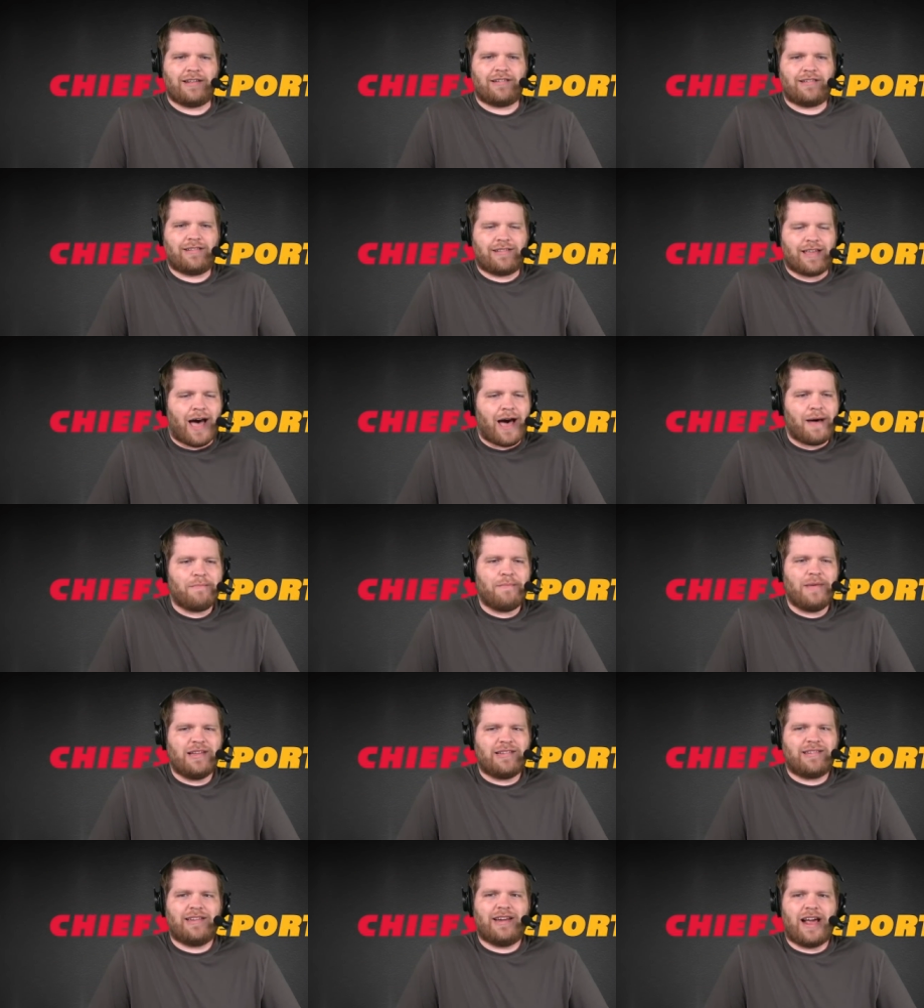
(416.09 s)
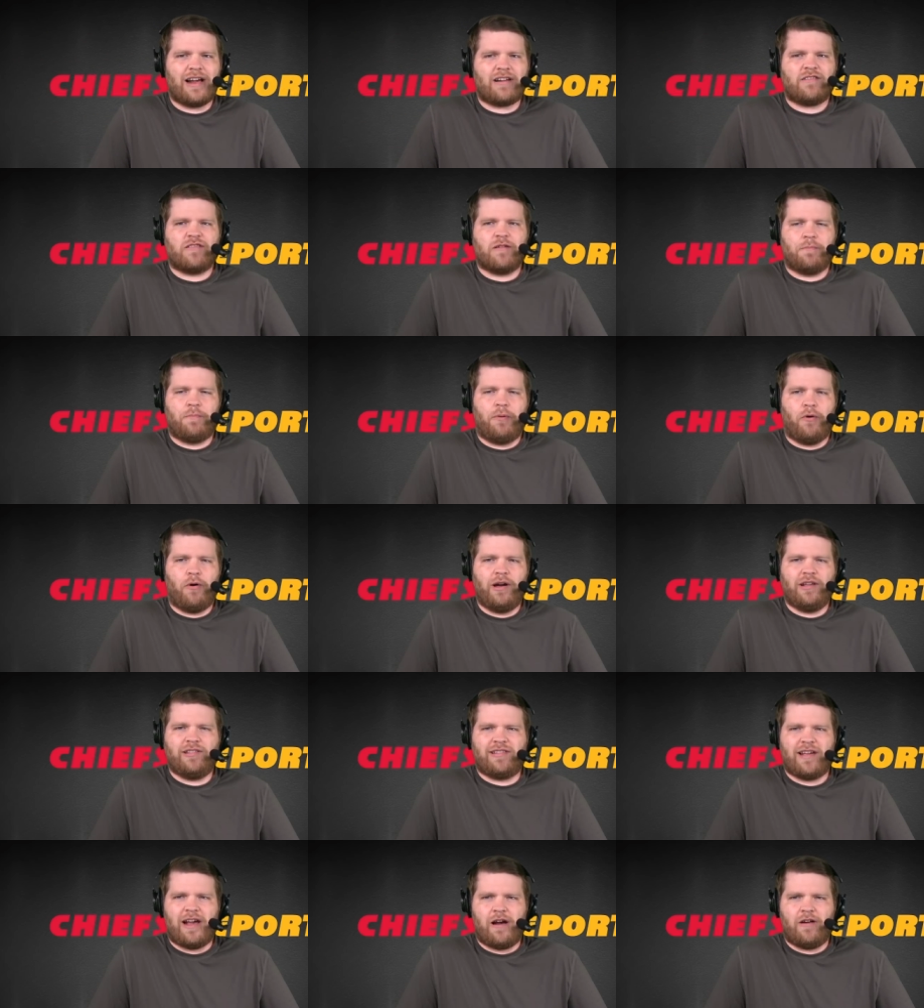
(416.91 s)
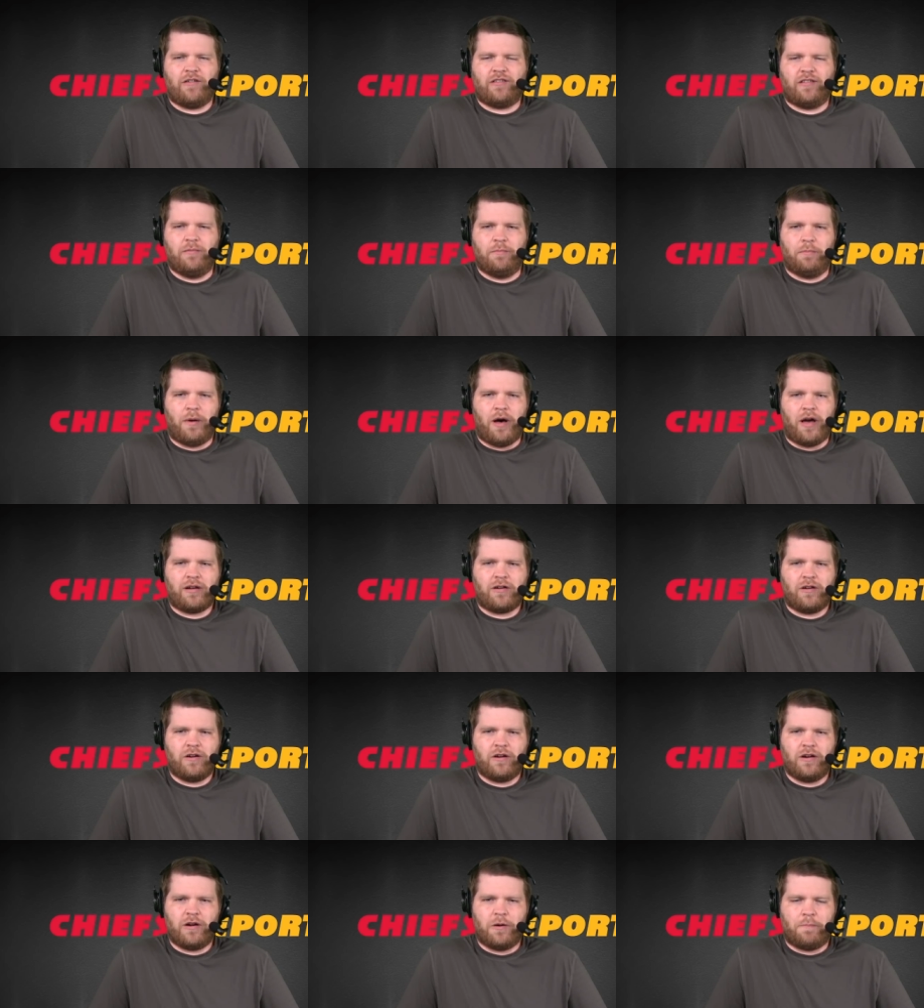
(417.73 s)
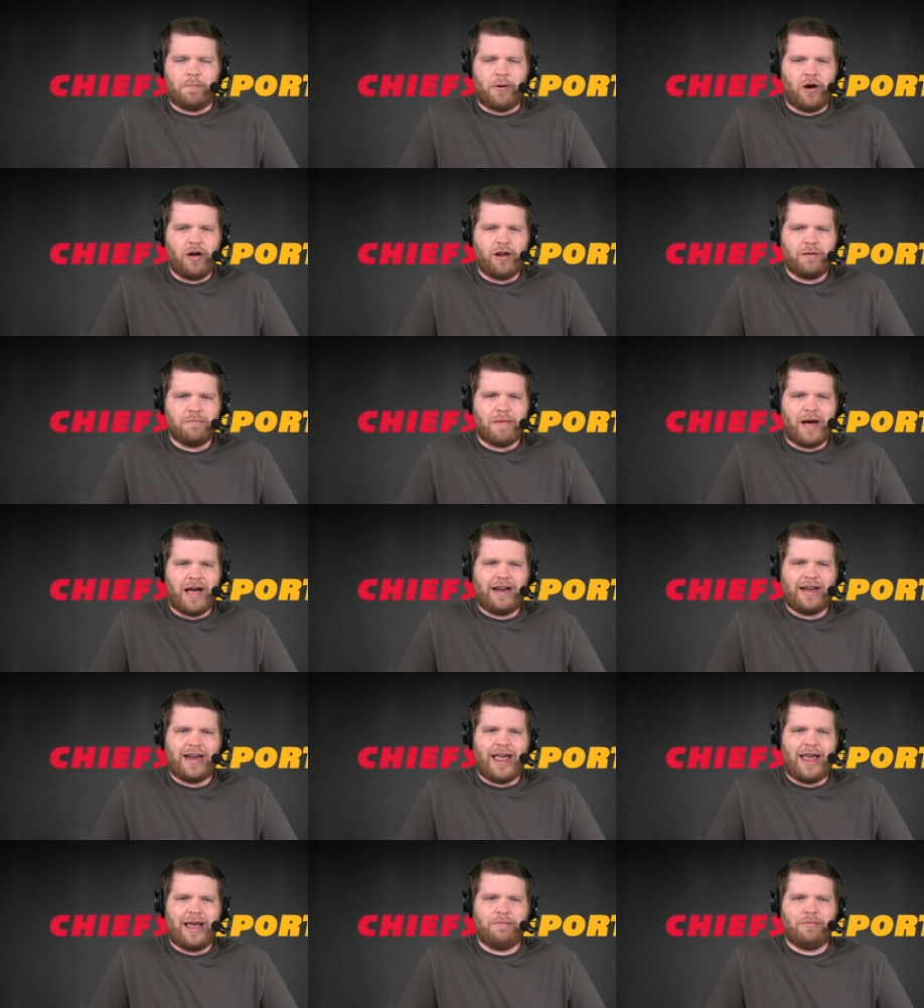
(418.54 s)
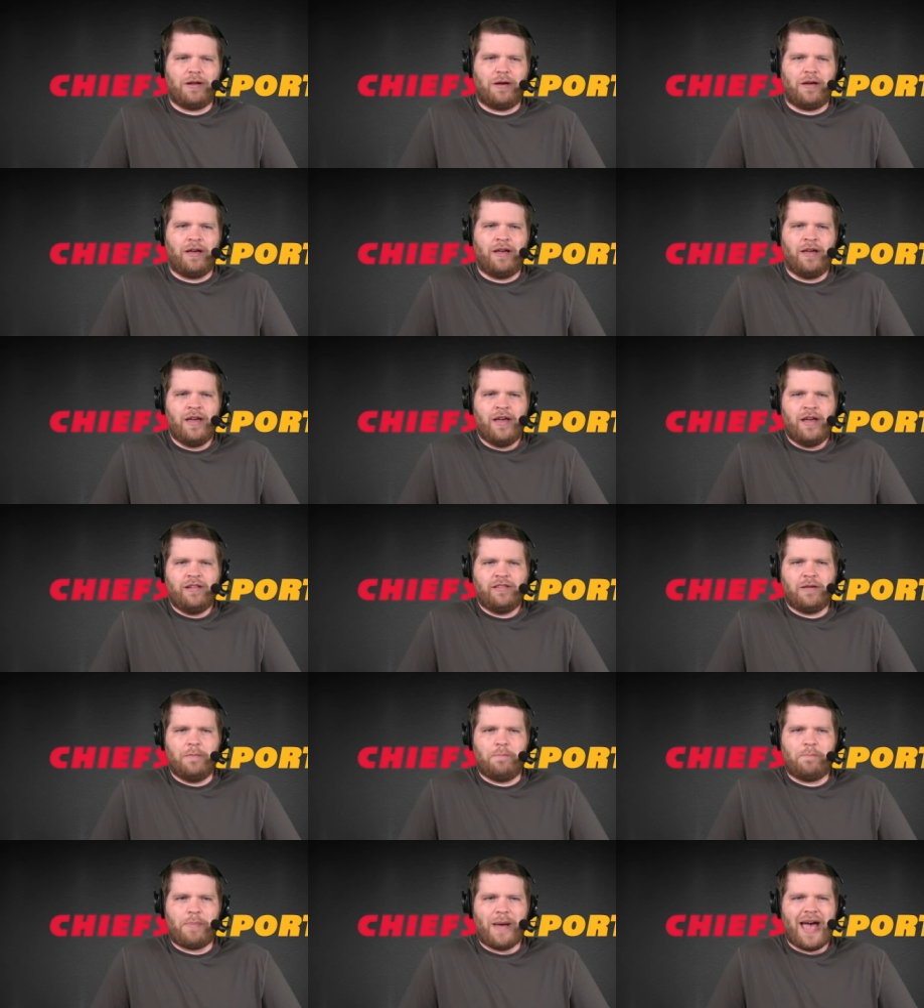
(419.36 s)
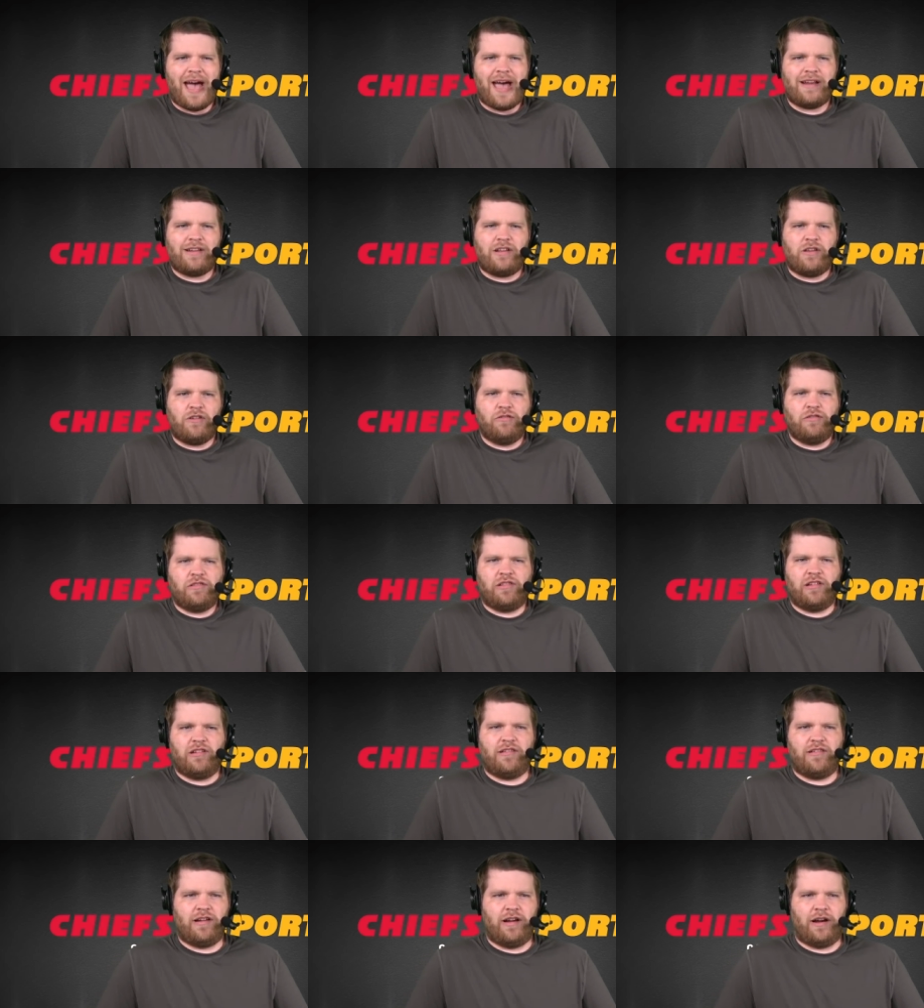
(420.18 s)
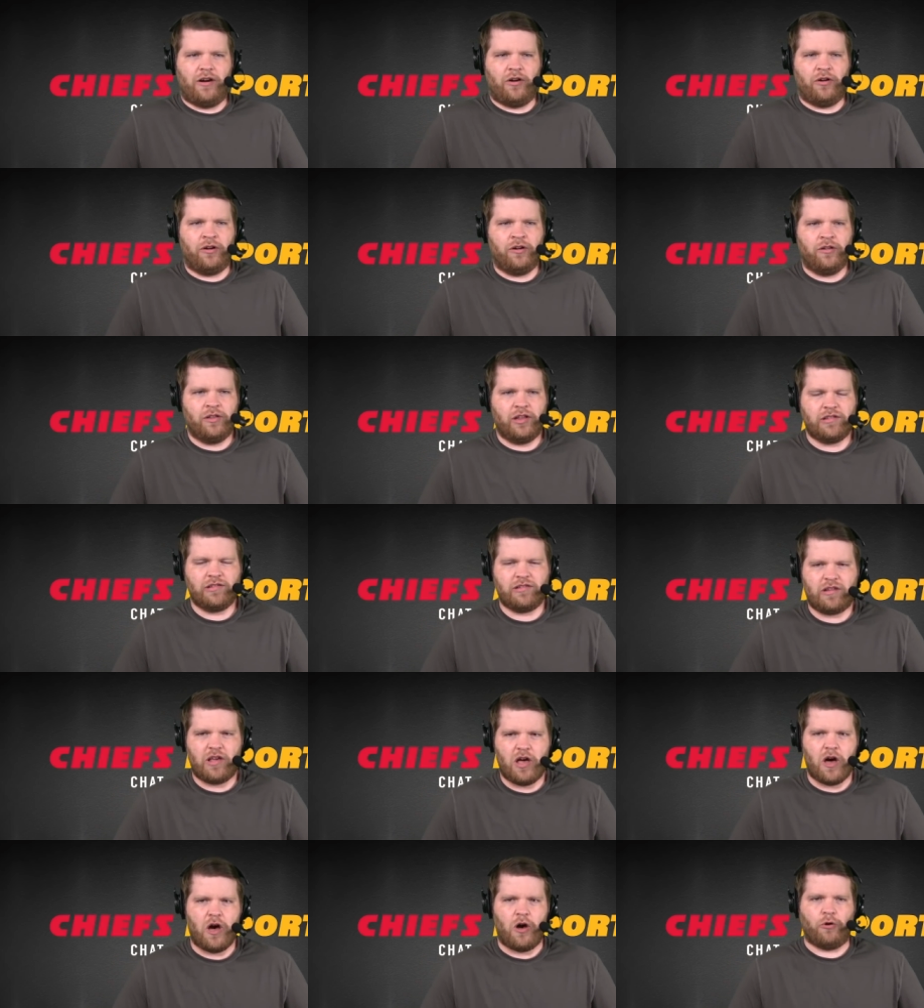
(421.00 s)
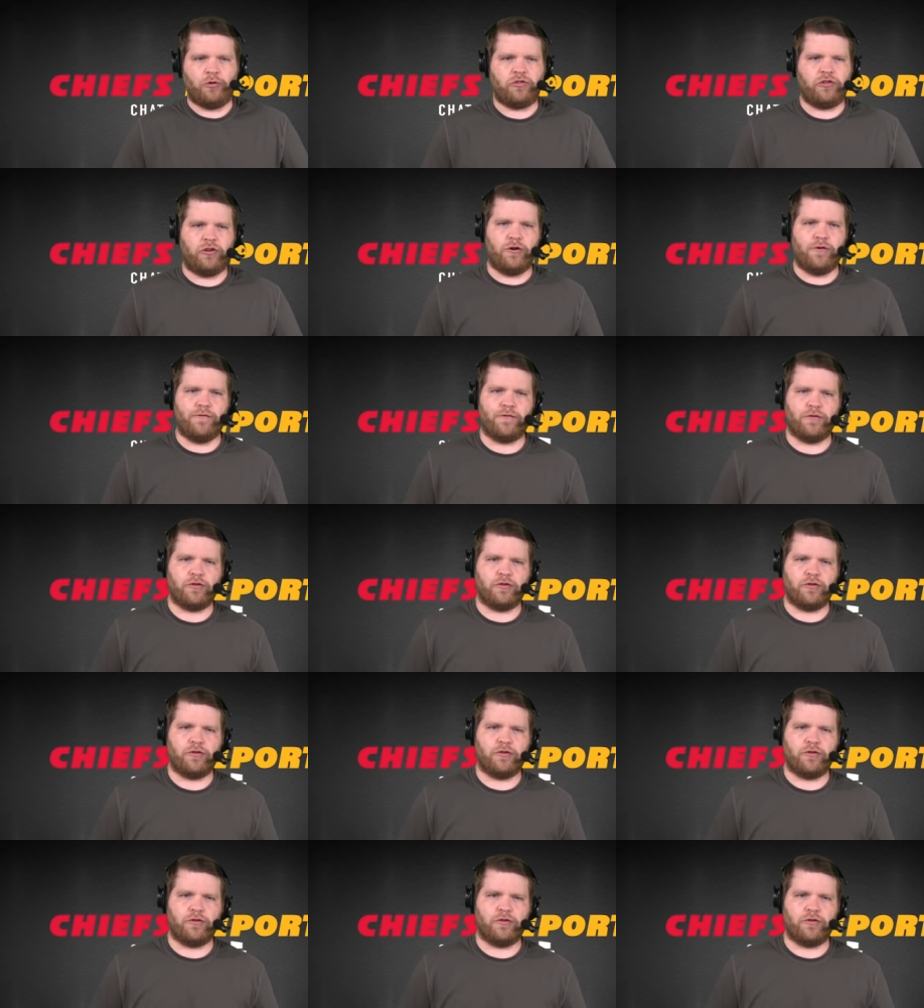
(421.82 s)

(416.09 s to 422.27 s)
Stop missing extra points, Harrison Butker. You're putting my name to bad usage here. Let's go. 2 for